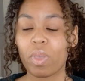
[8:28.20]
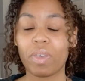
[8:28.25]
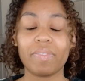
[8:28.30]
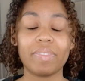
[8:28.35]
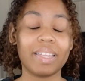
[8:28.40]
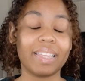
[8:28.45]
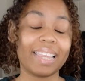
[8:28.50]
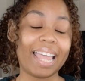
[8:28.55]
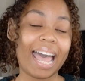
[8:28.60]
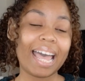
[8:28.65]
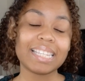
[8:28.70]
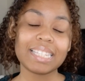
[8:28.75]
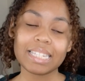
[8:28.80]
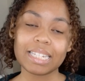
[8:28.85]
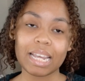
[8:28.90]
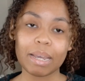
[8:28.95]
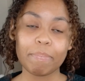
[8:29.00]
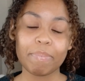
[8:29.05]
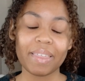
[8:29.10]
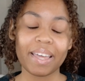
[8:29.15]
The last
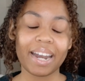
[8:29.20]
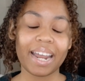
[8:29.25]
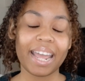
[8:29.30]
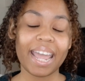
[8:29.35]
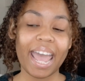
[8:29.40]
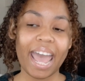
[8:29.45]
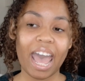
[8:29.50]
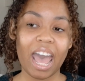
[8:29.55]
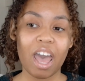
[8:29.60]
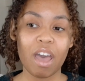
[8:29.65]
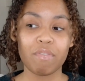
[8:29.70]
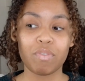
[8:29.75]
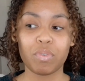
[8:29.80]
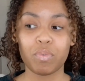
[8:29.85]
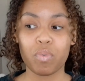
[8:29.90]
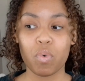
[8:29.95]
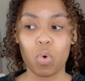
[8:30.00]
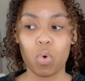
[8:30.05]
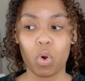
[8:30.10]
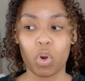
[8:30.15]
step that I have
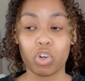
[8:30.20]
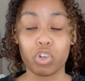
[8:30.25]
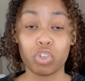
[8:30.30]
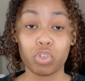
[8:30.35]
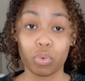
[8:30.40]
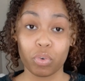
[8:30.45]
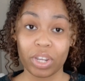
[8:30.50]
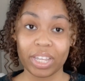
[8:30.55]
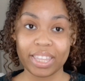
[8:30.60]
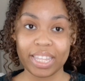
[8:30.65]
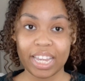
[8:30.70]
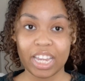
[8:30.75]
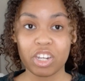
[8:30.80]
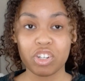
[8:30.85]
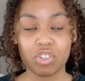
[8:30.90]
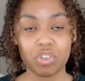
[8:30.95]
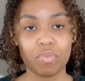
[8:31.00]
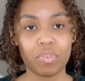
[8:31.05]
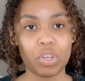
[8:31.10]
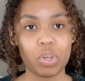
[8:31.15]
for during the
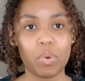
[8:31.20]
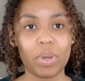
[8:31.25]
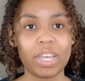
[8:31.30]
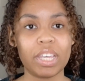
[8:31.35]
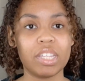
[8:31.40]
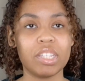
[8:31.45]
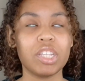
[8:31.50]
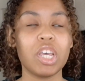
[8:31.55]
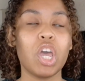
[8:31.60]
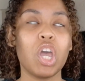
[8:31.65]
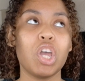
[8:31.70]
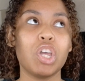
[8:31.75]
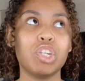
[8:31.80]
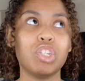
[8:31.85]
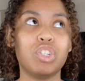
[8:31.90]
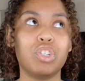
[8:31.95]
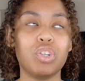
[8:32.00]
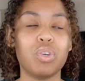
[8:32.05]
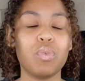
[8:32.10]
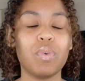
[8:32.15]
interview is
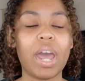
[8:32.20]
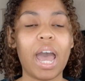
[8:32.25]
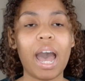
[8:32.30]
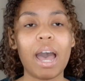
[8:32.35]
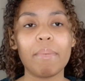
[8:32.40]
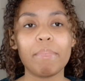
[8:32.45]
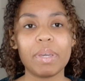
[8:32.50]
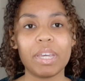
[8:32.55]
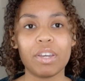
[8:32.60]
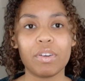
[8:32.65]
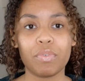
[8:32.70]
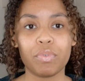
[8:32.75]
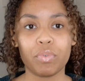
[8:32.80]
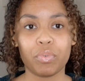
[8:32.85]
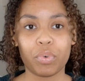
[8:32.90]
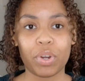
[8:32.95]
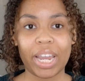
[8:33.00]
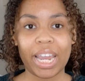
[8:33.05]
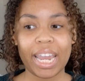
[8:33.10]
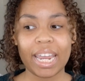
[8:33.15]
do not be
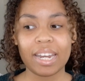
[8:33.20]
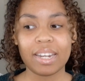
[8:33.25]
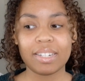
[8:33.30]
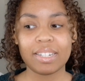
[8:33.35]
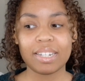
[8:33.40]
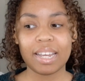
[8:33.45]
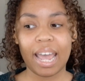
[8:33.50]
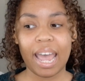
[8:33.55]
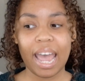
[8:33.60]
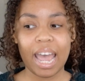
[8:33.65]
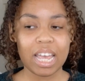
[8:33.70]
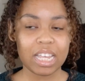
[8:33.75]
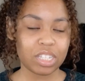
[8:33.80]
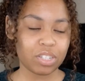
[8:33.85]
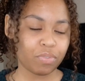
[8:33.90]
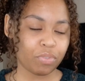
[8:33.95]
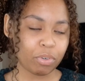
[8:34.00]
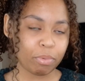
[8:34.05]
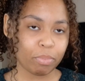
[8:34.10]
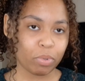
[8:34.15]
afraid to
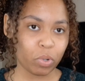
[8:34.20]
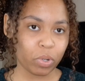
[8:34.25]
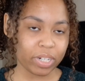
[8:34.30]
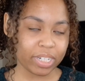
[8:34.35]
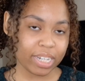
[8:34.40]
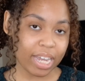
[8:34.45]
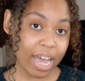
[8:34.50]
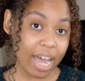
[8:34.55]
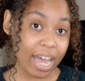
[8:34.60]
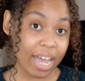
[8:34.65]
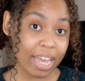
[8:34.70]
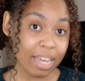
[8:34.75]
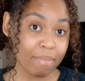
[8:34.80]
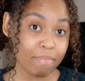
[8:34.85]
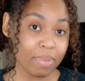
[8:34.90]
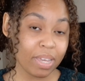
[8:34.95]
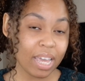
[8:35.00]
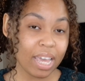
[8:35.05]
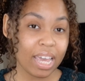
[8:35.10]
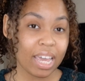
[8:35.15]
ask for more
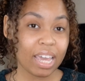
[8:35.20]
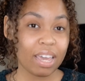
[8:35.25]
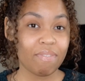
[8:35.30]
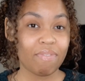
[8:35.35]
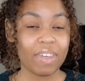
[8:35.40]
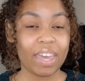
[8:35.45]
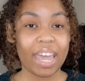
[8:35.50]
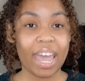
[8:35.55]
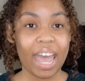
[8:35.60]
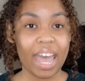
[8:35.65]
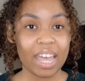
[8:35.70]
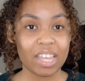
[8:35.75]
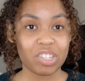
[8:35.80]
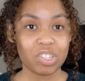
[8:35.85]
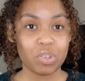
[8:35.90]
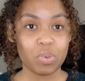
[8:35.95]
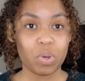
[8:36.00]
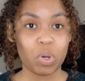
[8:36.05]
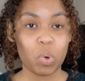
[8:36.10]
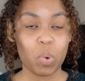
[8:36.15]
time if they
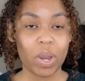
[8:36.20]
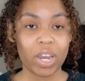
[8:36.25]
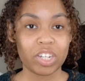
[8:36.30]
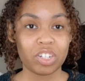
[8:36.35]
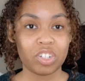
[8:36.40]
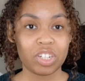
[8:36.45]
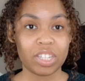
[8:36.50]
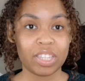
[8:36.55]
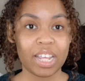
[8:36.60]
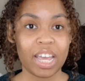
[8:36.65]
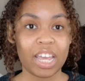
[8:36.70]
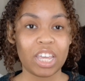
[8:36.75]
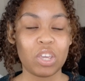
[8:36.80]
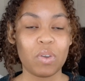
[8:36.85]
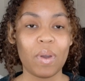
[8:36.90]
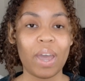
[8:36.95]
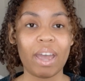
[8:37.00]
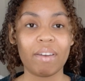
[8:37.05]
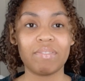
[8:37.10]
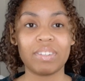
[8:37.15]
ask you a question that you
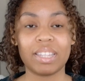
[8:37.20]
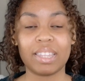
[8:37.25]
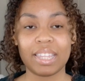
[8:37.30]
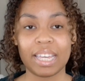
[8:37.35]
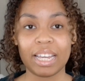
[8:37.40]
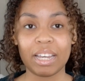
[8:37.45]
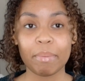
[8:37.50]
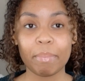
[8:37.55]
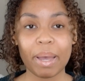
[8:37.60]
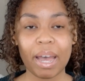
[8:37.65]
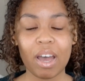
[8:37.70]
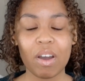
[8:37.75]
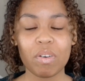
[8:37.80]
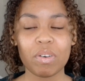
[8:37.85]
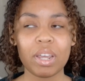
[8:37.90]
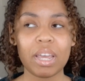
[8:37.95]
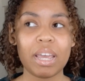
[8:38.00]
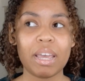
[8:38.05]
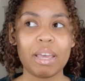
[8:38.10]
have to think about,